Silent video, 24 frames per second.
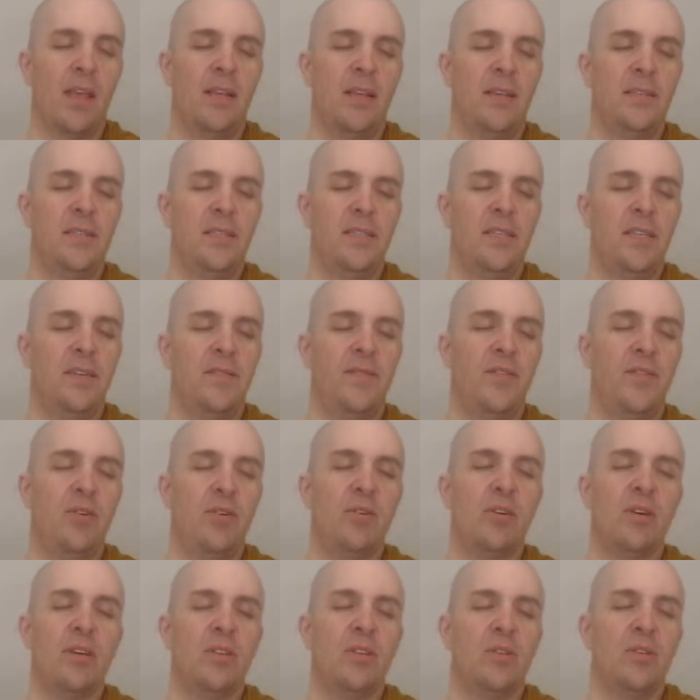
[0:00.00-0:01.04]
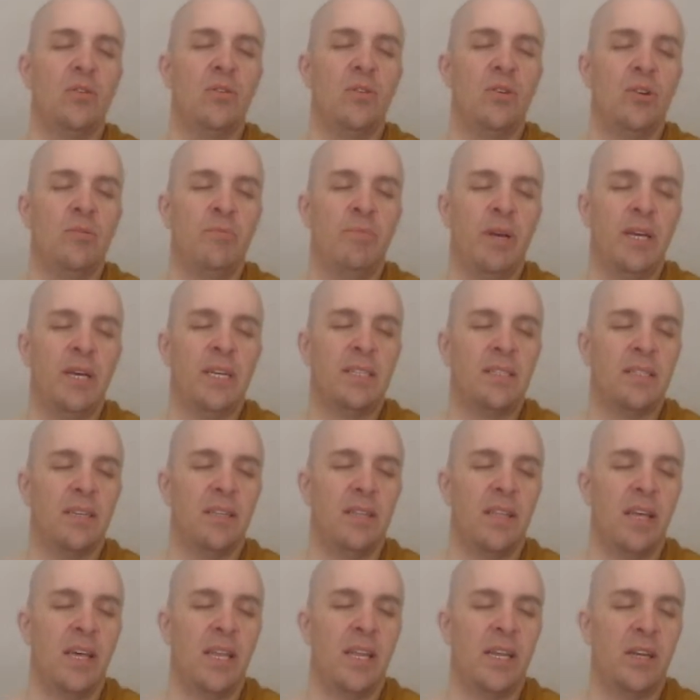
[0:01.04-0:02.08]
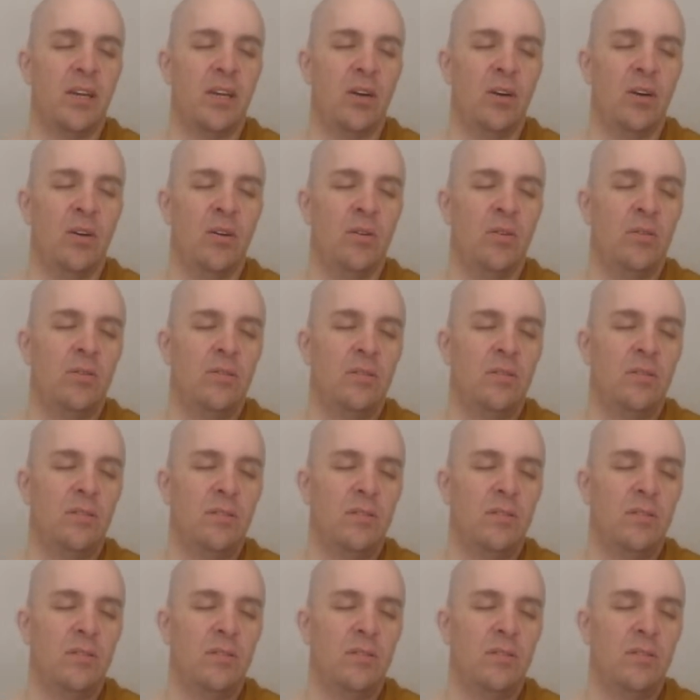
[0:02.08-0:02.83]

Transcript: See if you can do your best to let it go,